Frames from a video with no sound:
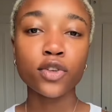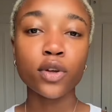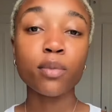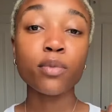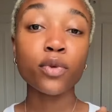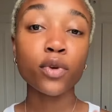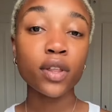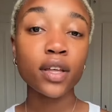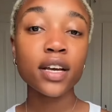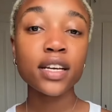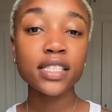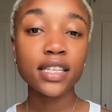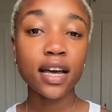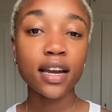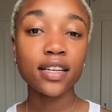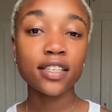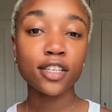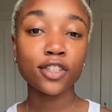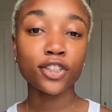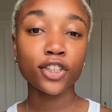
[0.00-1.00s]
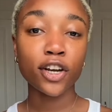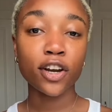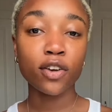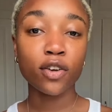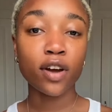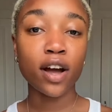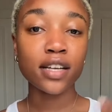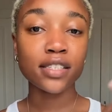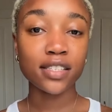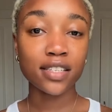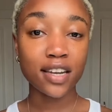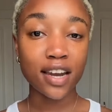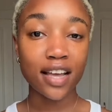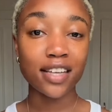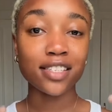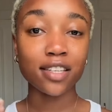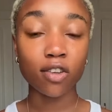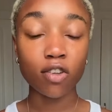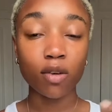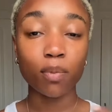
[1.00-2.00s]
I'm really excited to share you guys
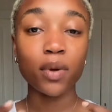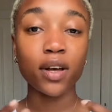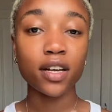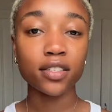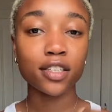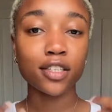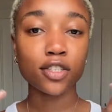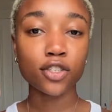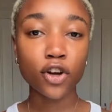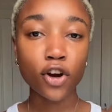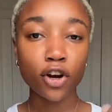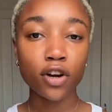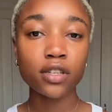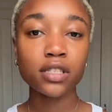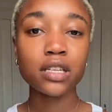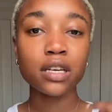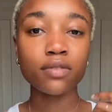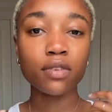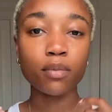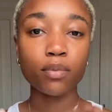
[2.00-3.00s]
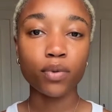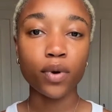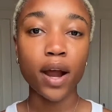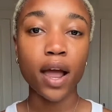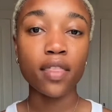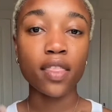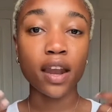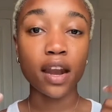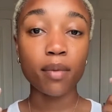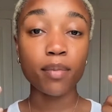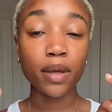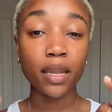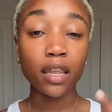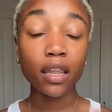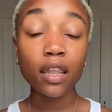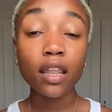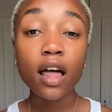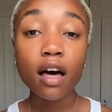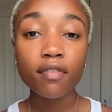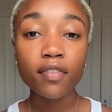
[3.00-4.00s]
today's look because it's courtesy of a brand that I've
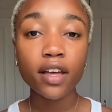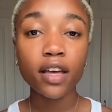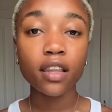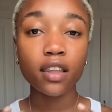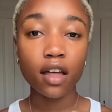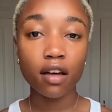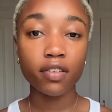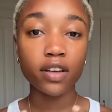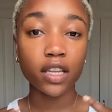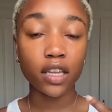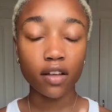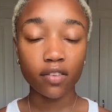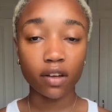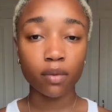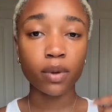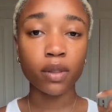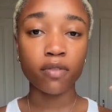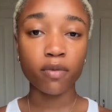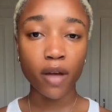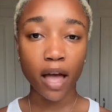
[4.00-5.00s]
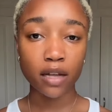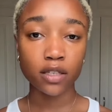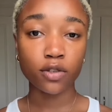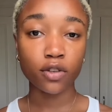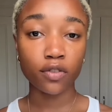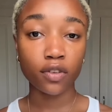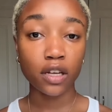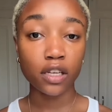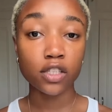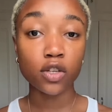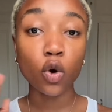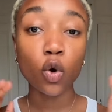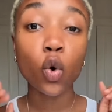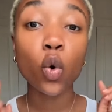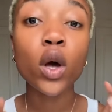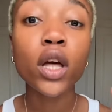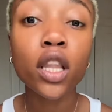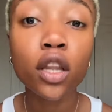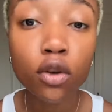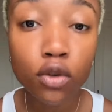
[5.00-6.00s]
been loving for the past few weeks. So a
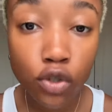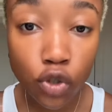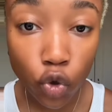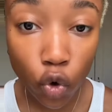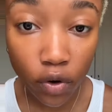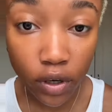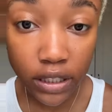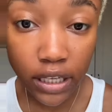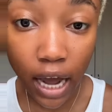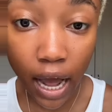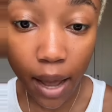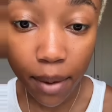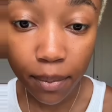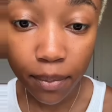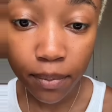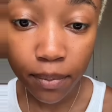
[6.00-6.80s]
quick little story time.